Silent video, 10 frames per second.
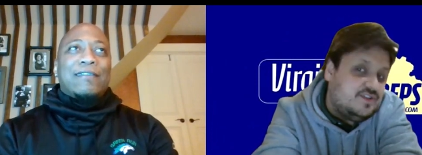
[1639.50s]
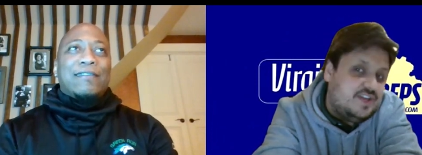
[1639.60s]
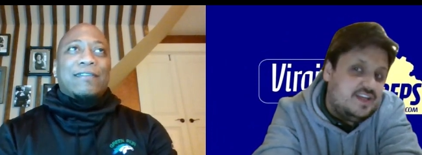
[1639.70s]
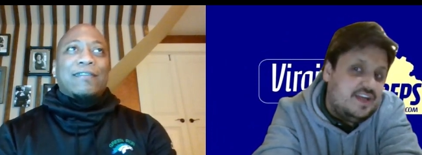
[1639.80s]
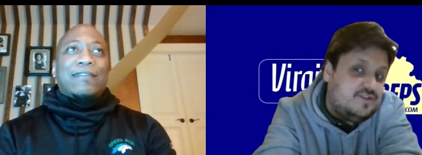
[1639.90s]

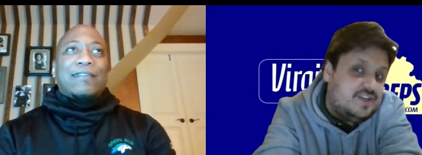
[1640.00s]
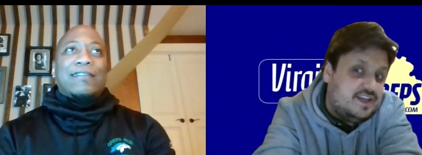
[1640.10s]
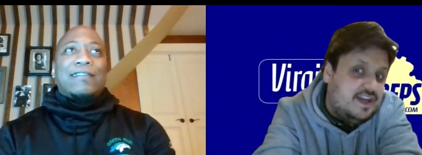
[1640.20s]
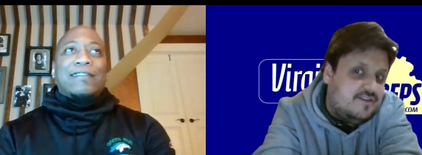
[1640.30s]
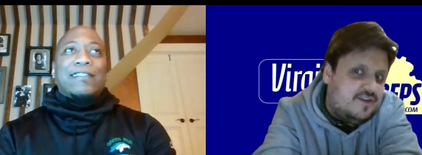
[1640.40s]
Speaker 1: say
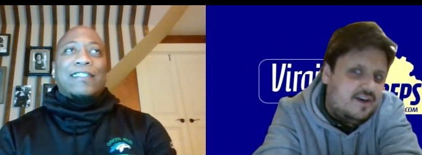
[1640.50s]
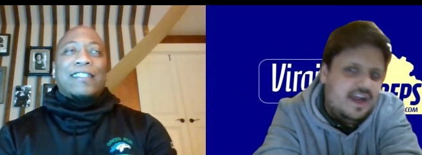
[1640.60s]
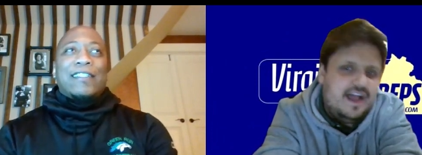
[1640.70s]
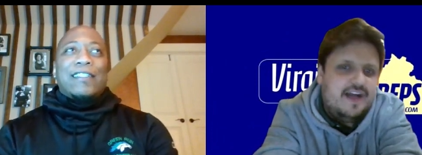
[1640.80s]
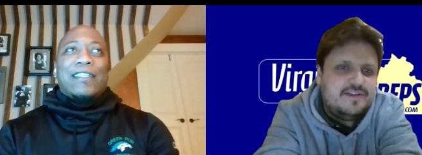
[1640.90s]

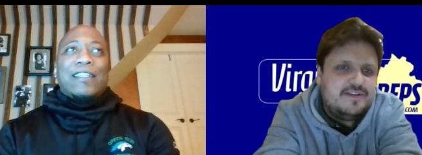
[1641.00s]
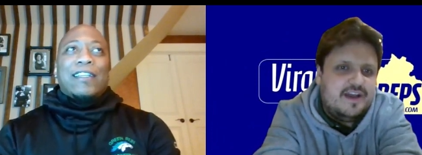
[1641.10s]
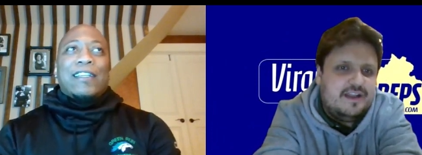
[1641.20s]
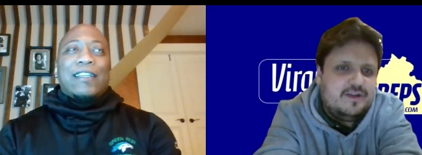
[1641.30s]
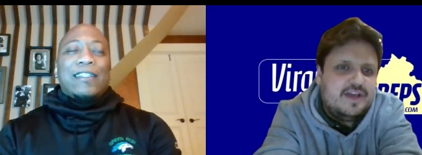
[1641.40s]
never? How do you
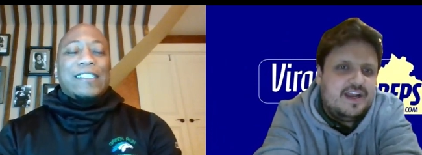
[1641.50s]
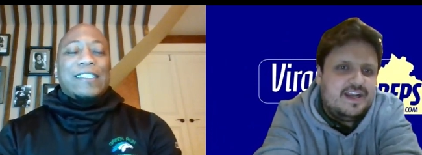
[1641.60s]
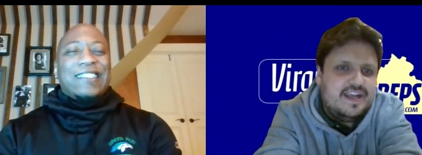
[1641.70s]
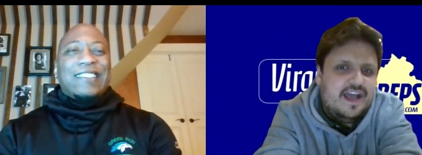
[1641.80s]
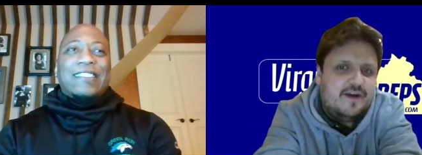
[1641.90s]
kind of look at it
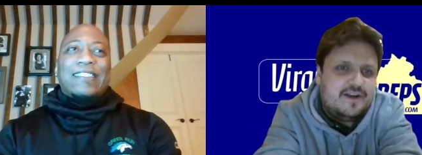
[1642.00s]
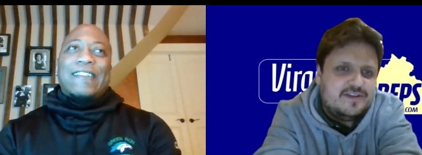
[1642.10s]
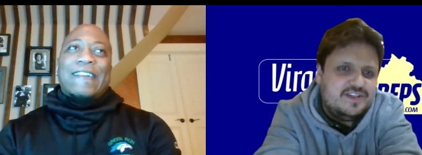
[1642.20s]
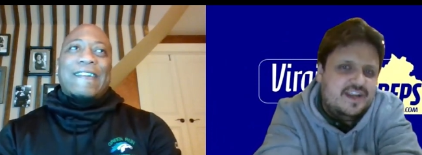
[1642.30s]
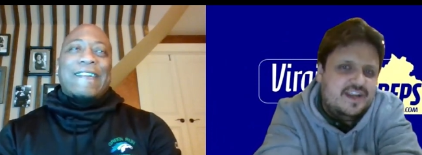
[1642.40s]
now here,
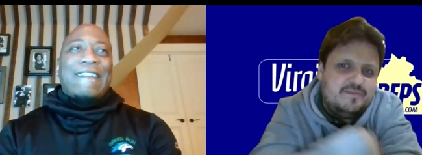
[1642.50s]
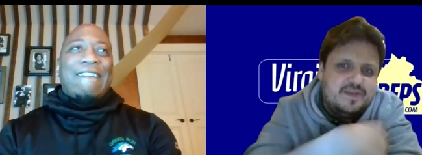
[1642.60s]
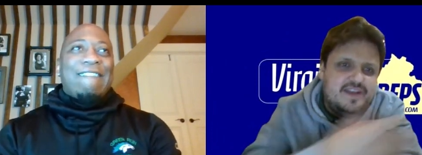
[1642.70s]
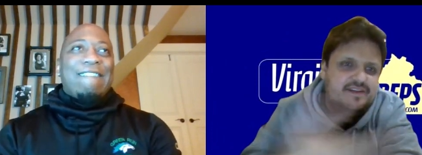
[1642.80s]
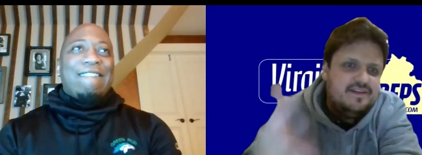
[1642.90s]
sitting at it
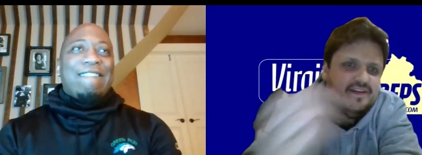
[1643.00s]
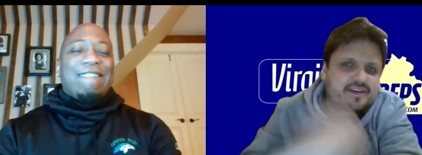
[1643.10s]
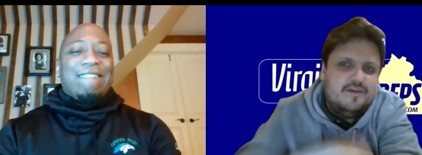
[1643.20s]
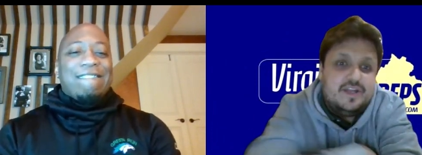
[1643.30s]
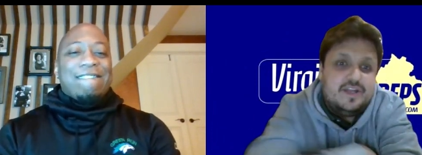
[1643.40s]
being,
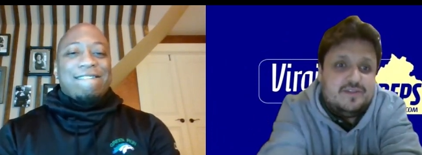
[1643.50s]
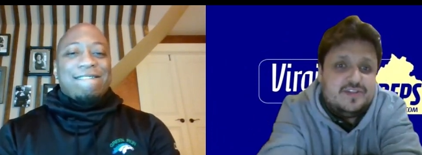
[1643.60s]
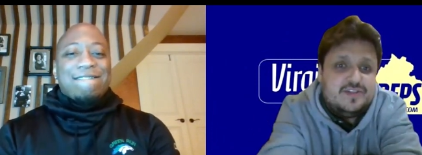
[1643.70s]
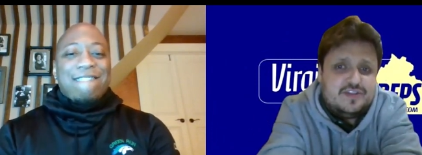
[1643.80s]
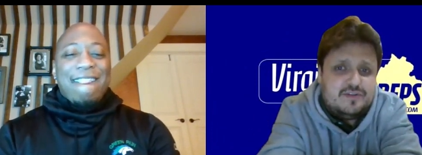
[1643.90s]
what are you,
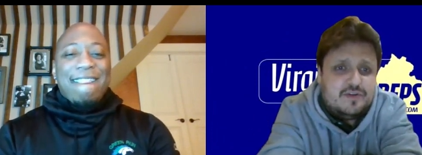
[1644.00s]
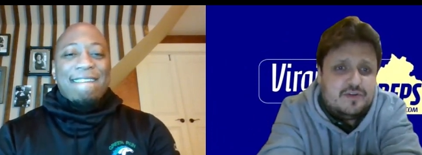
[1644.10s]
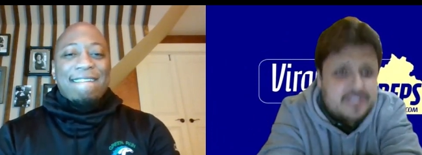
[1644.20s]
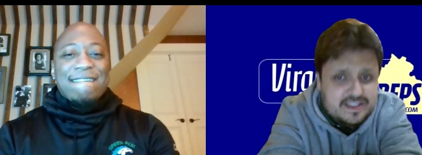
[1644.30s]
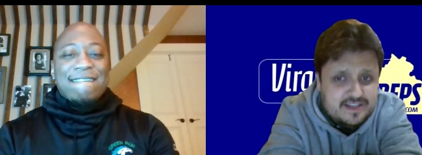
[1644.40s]
this is your
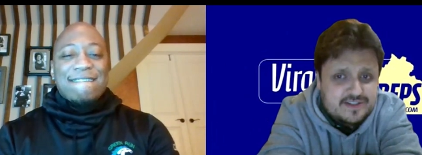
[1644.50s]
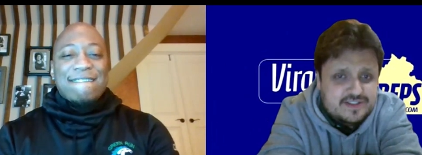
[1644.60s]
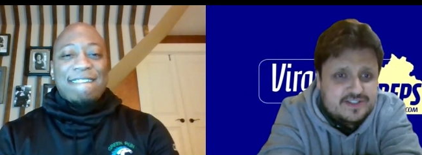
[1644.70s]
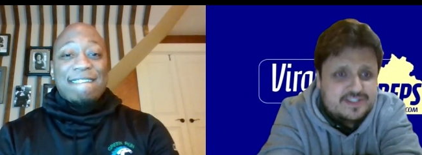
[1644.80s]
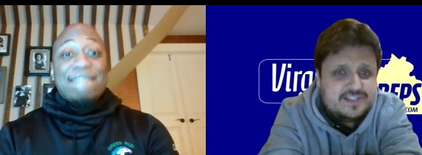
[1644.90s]
13th year as
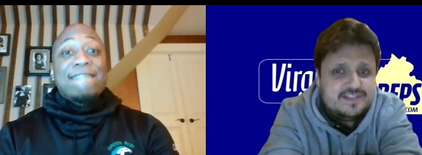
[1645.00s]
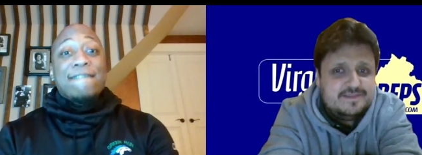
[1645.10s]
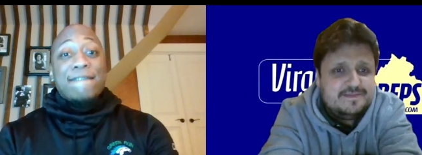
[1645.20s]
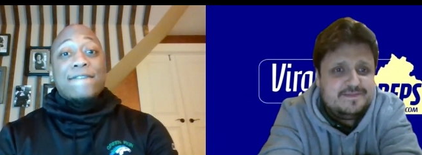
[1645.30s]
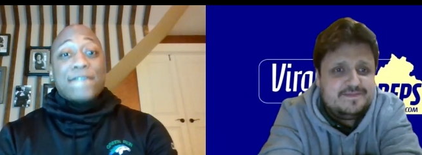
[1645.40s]
an assistant?
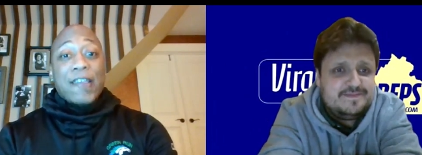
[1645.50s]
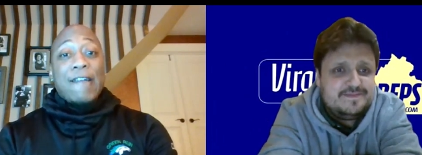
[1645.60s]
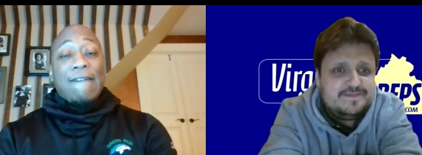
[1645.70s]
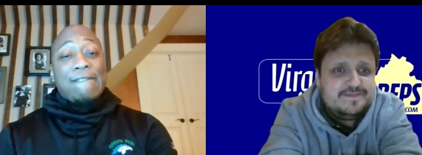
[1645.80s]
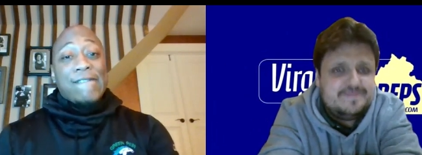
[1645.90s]

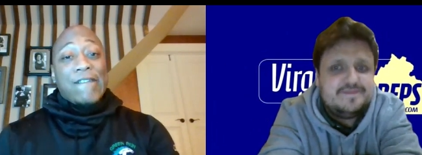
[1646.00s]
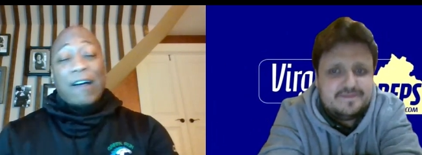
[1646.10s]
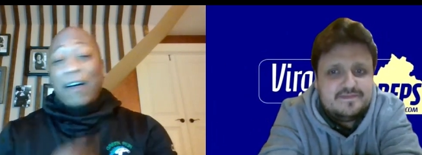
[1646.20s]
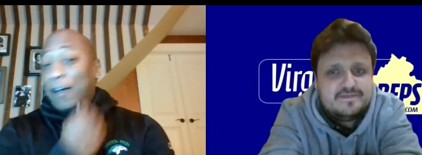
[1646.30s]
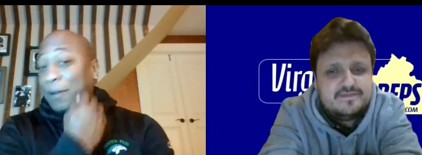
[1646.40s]
Speaker 2: Yeah.
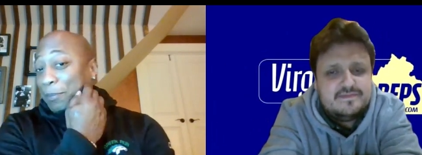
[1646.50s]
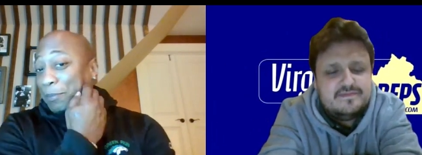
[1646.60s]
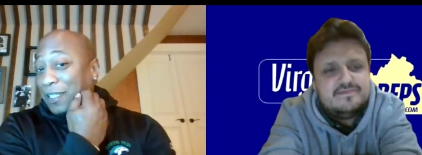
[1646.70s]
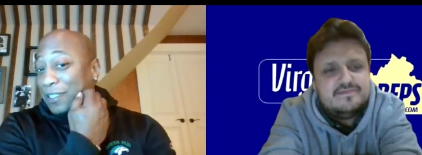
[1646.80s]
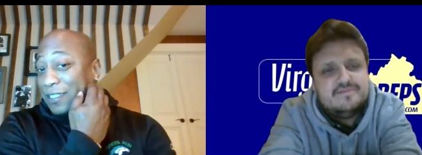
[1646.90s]

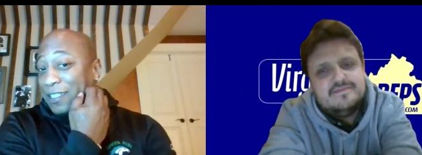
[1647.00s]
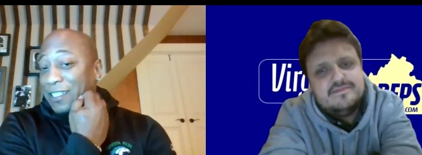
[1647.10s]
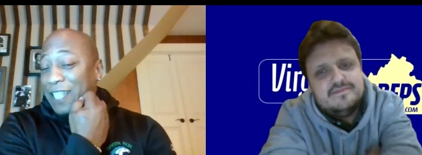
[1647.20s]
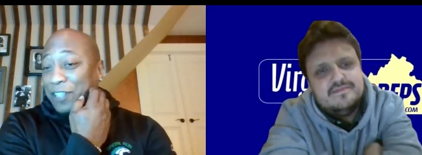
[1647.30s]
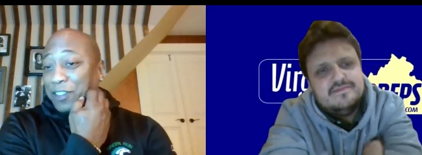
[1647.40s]

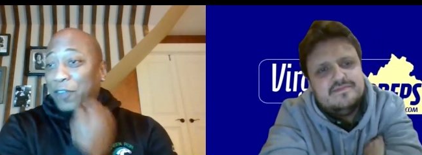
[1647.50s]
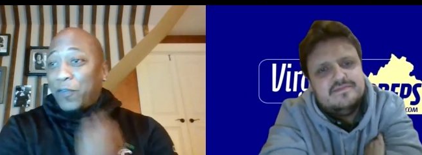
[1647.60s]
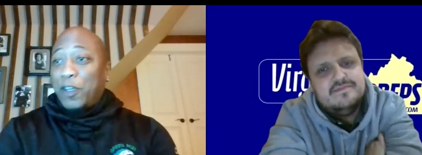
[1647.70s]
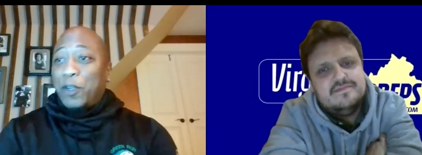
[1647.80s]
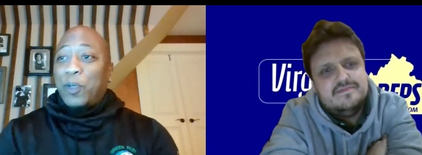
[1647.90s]
It's actually a
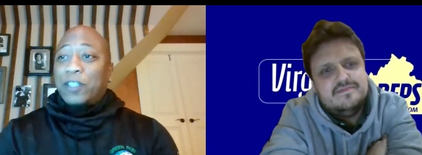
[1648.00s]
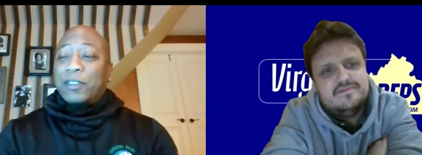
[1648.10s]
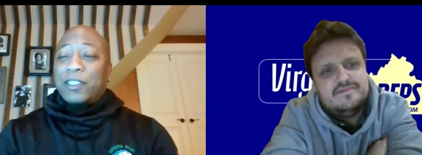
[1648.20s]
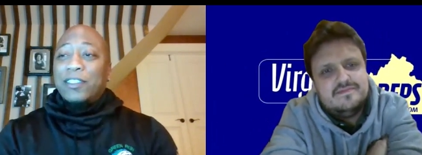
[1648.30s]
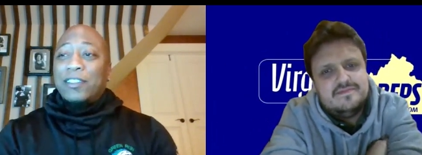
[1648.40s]
funny question
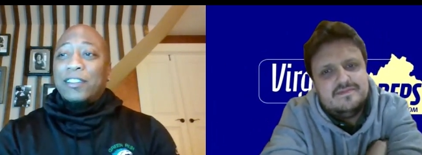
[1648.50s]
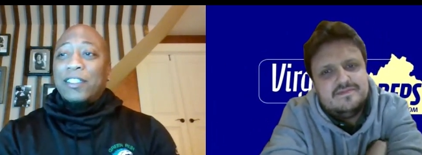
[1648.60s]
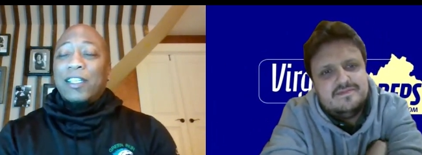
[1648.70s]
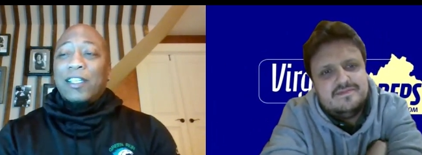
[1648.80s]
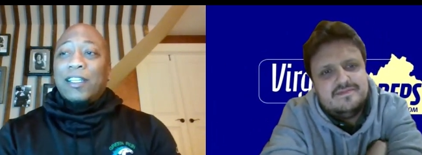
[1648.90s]
because
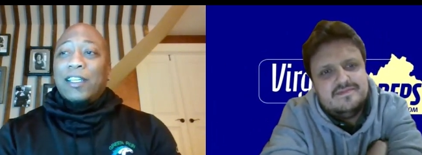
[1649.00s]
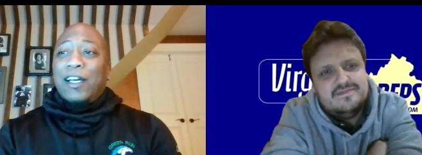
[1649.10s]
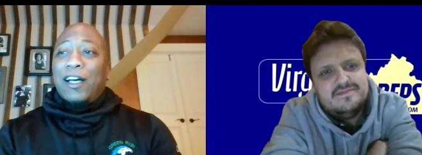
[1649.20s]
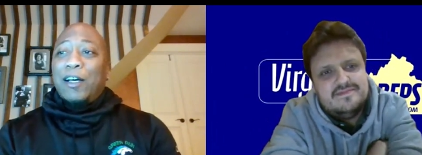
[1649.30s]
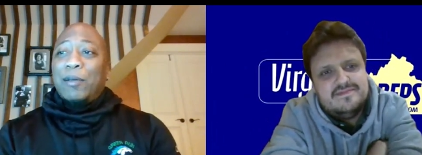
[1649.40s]

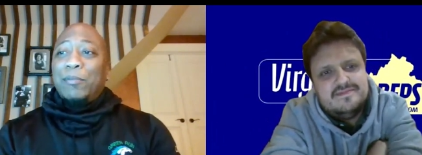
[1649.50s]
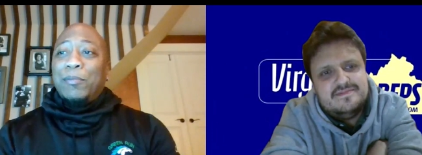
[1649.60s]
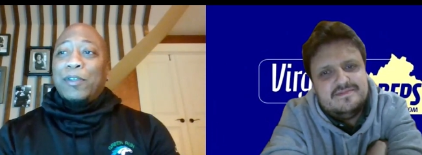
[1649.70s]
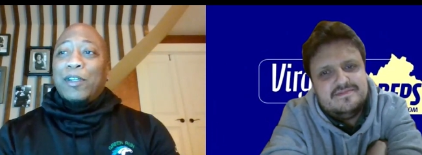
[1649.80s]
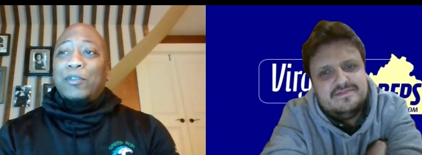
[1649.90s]

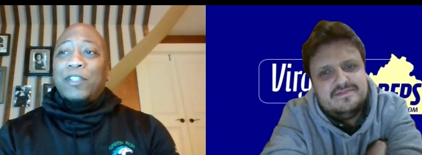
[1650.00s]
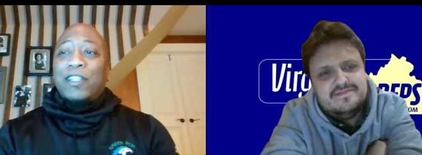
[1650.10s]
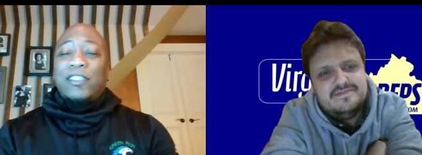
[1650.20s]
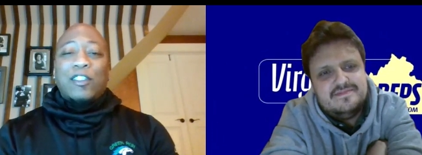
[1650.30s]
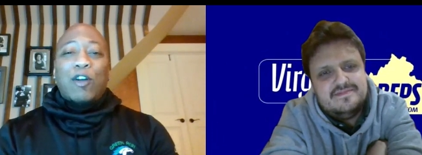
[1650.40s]
Coach
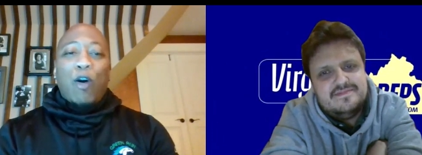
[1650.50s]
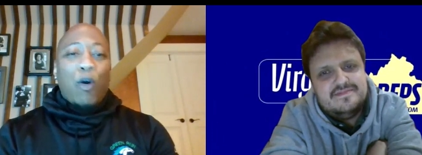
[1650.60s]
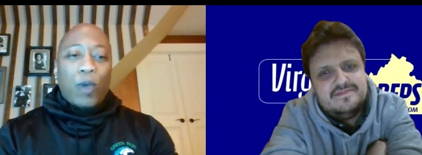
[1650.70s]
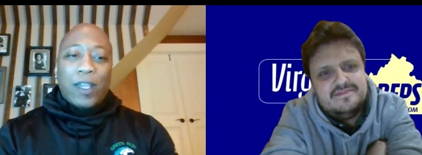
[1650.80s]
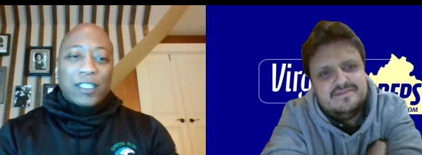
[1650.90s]
Harris has
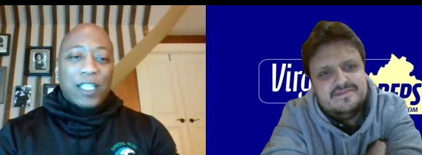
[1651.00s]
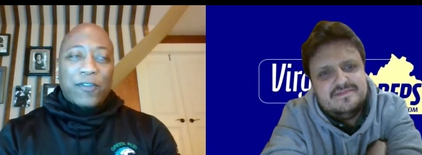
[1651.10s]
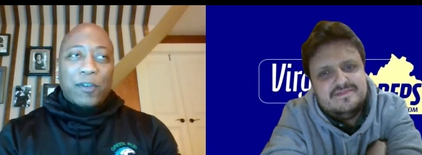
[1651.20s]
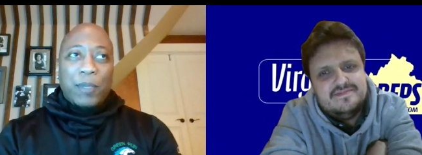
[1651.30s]
always given